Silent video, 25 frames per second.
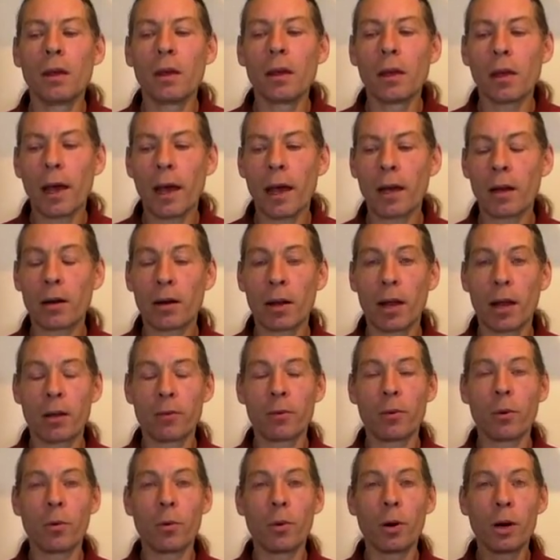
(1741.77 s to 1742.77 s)
And our
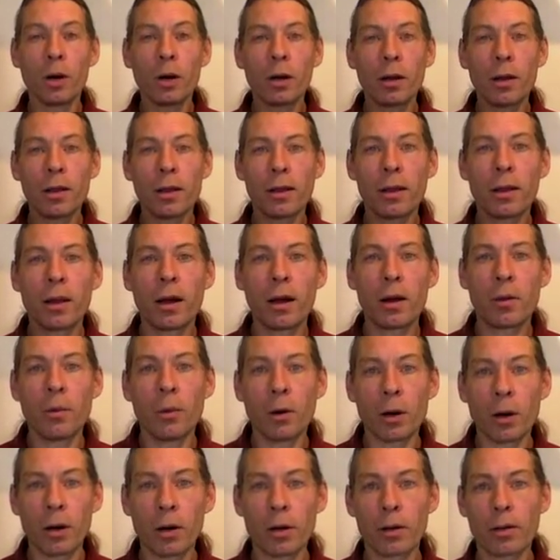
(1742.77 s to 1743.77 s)
life will work and then not
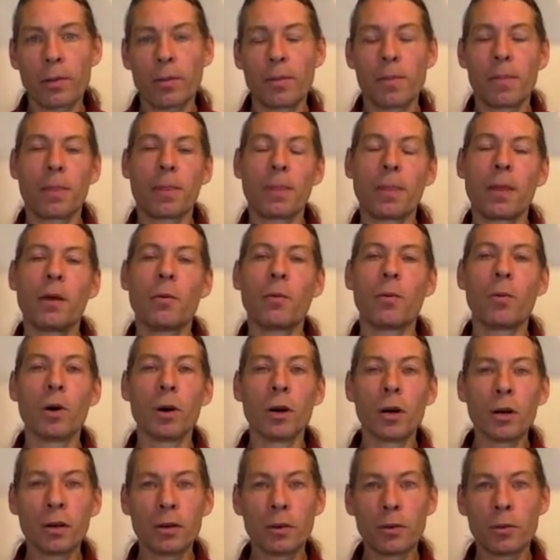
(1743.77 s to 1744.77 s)
work. It
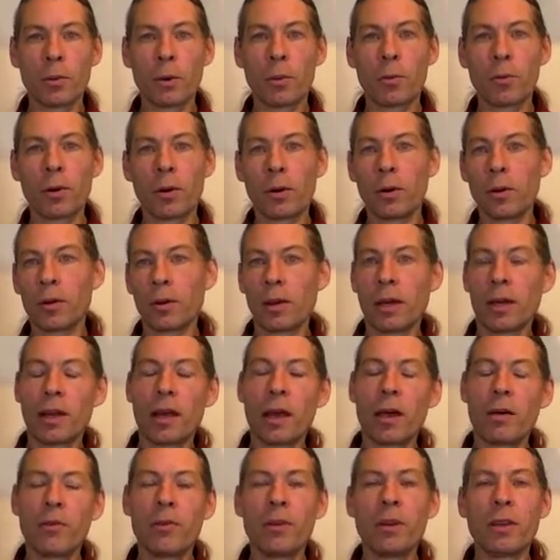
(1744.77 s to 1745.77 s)
works when we're
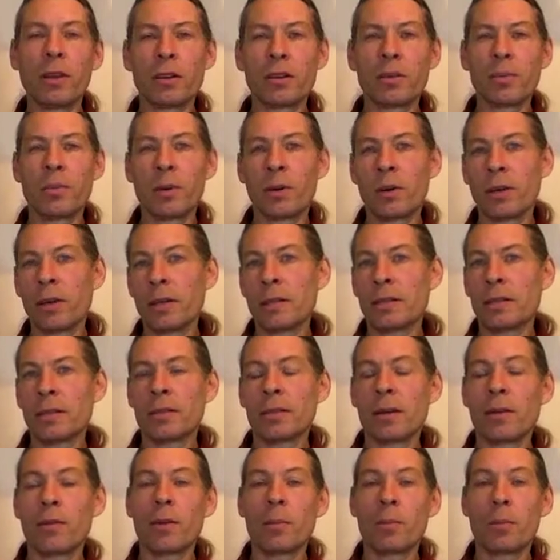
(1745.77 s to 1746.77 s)
having the experiences
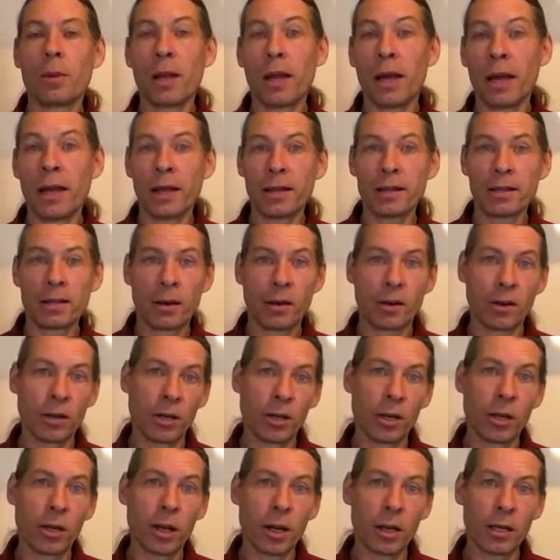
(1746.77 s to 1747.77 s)
of the planets on
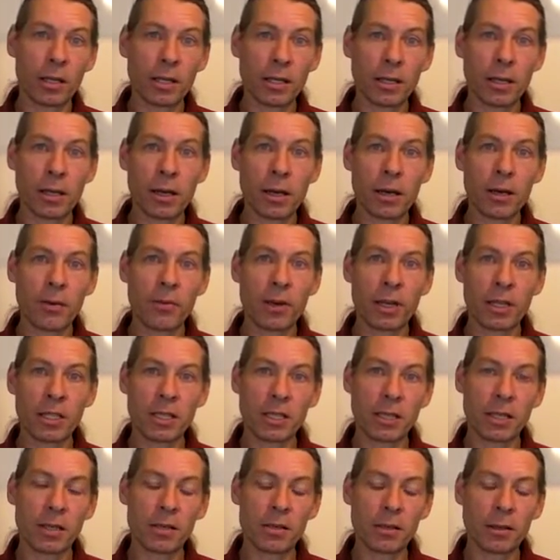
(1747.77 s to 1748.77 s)
good Lajjitaadi
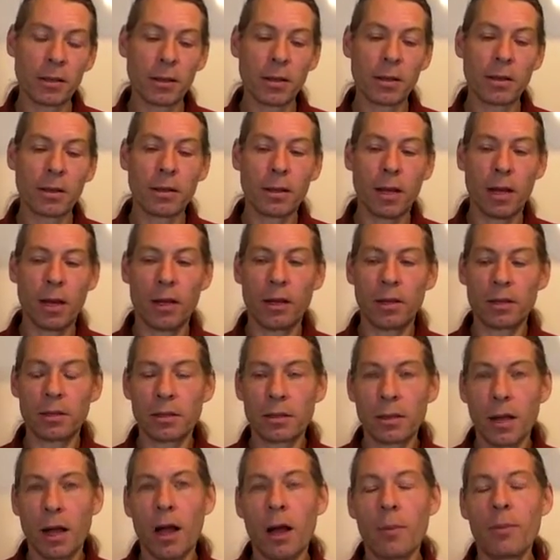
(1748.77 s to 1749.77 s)
Avashtas, and it
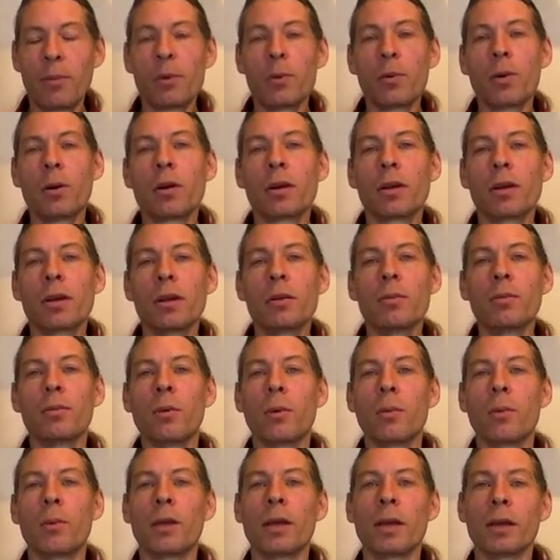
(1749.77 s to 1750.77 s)
stops working
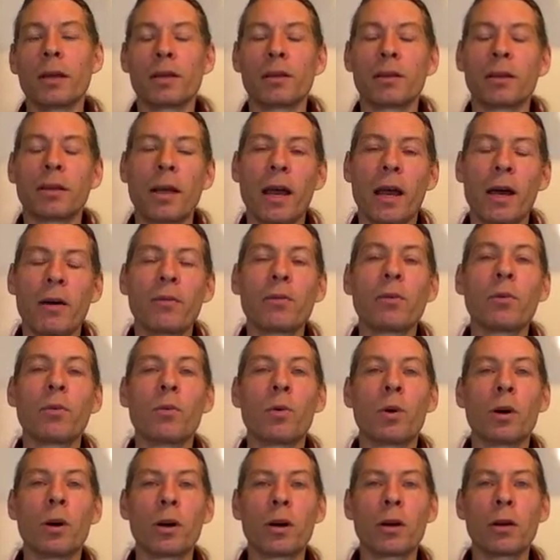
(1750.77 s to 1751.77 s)
when we have to
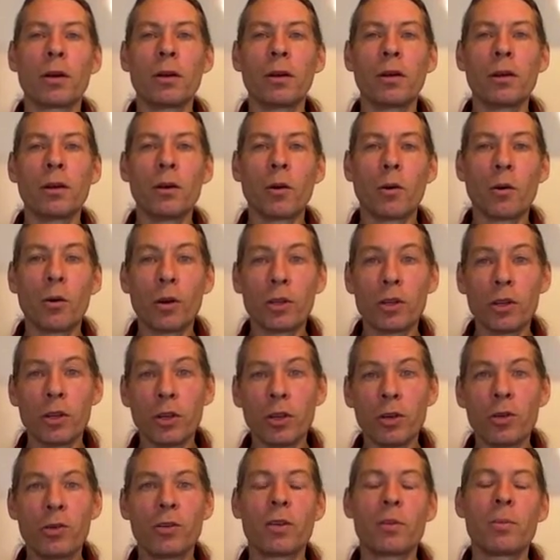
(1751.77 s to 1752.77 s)
work or
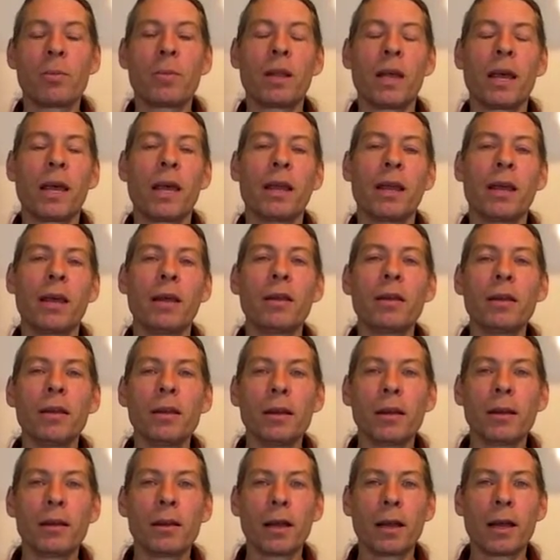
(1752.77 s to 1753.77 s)
use a planet
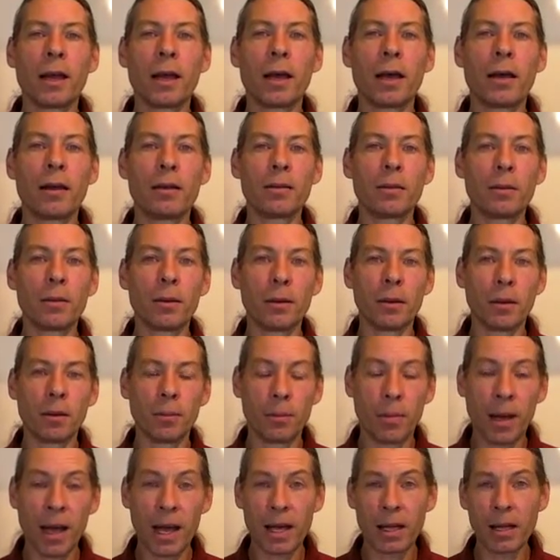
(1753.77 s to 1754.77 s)
that has
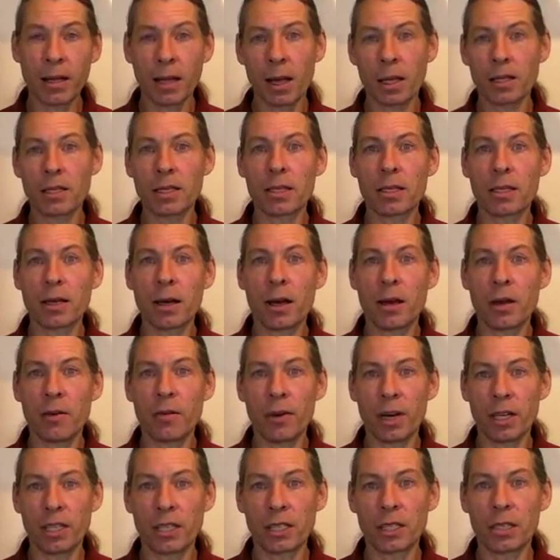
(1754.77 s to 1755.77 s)
bad Lajjitaadi
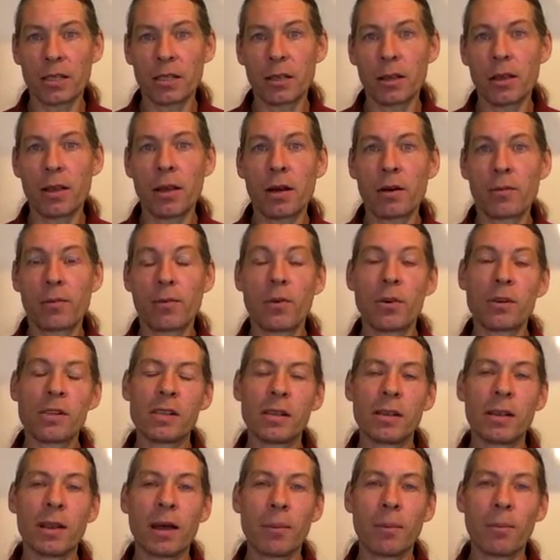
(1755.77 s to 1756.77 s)
Avashtas and therefore is
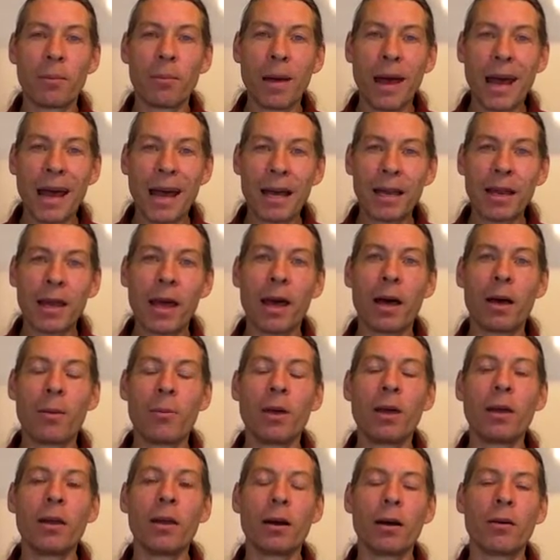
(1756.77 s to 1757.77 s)
in the bad
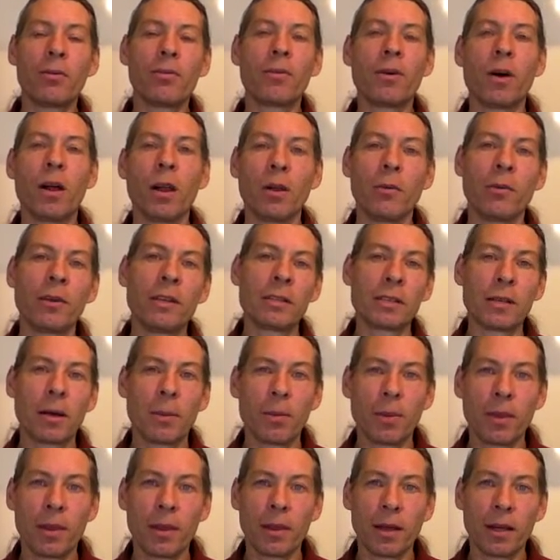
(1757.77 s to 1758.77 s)
habit of following
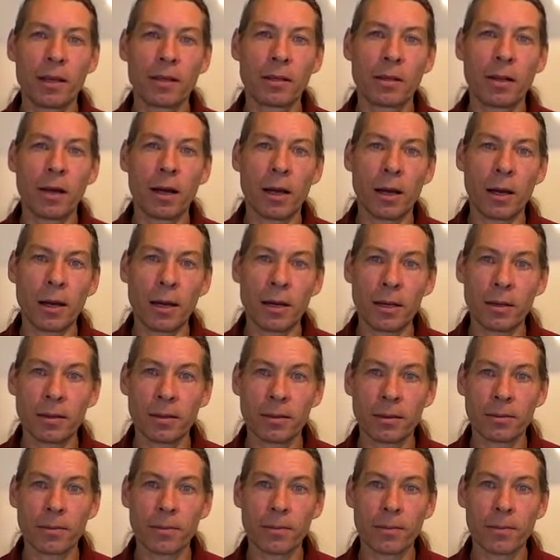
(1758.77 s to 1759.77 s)
something that's not
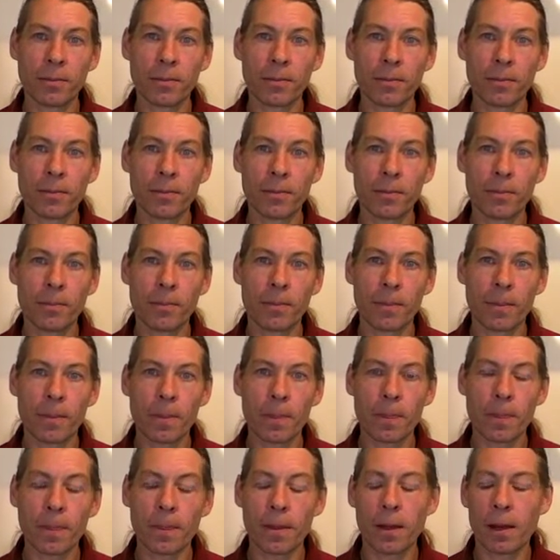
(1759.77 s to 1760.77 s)
us.
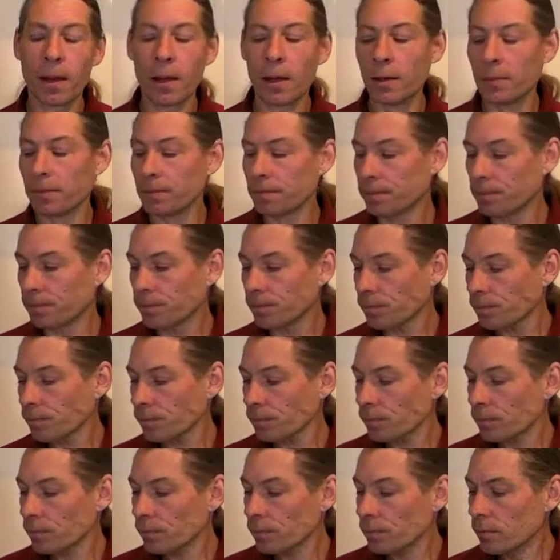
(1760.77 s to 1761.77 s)
Okay?
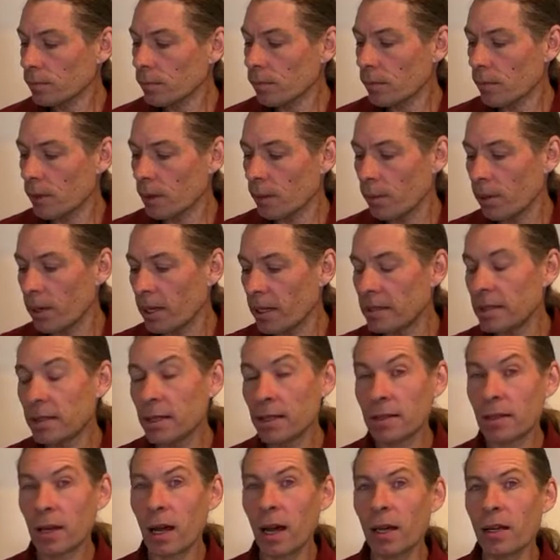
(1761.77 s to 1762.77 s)
But it's
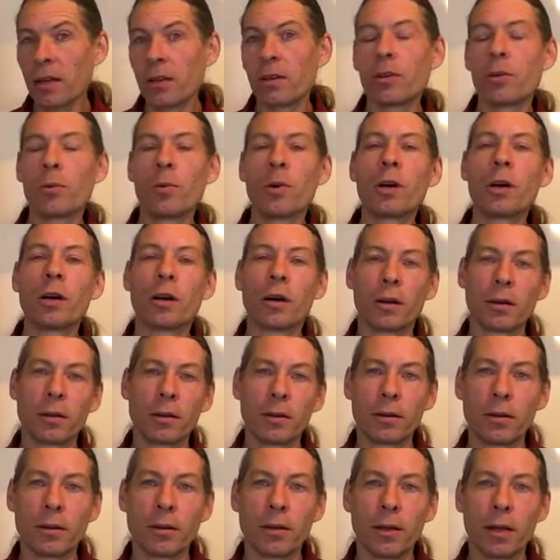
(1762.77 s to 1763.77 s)
designed to work.
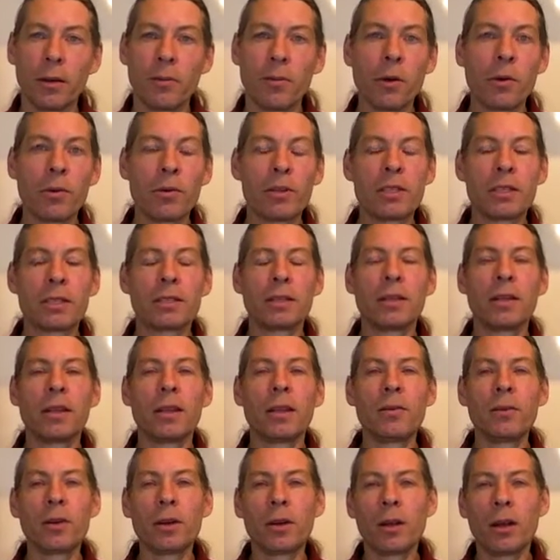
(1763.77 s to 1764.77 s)
If we would just
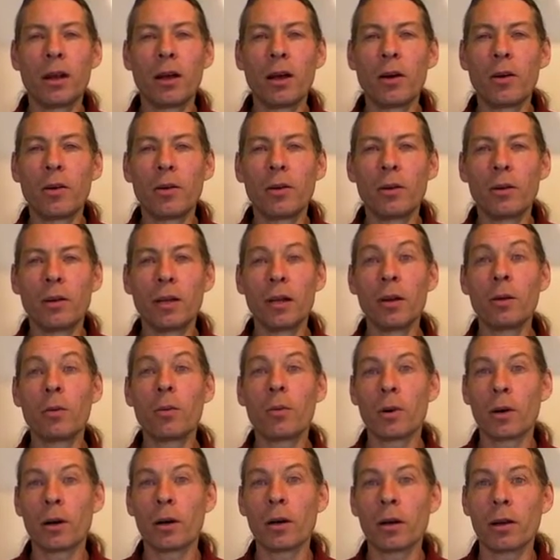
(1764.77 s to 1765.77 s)
leave it alone, it'll
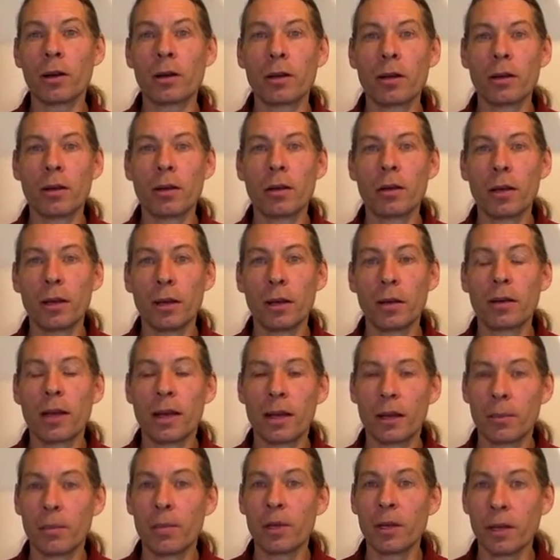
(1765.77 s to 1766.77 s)
work. It'll
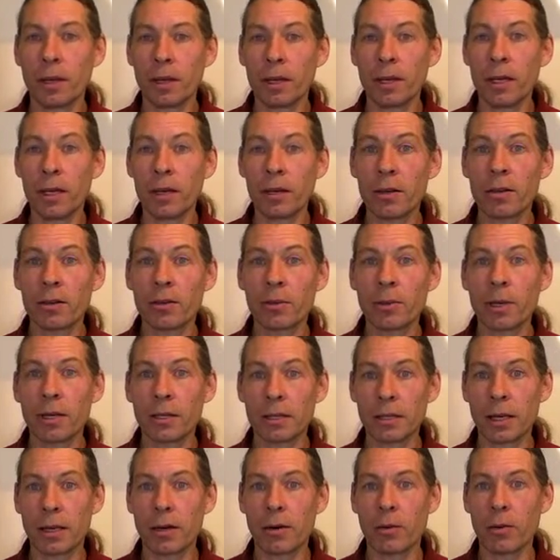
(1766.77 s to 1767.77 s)
take a million years, but
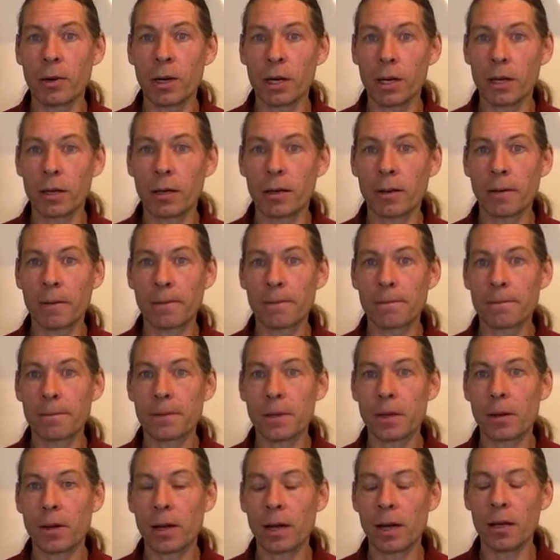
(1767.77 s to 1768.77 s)
it's going to work.
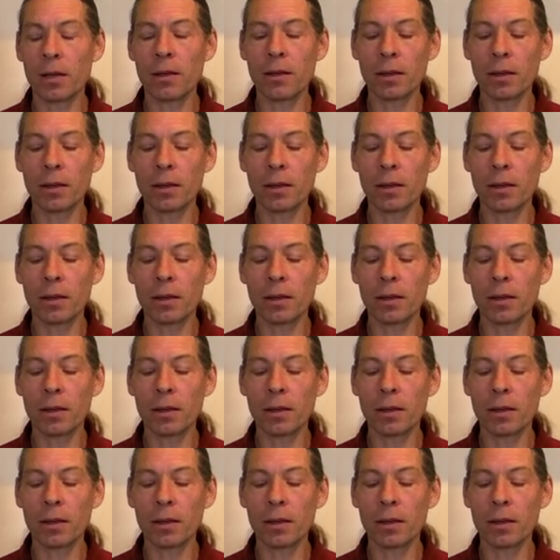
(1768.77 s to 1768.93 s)
Okay?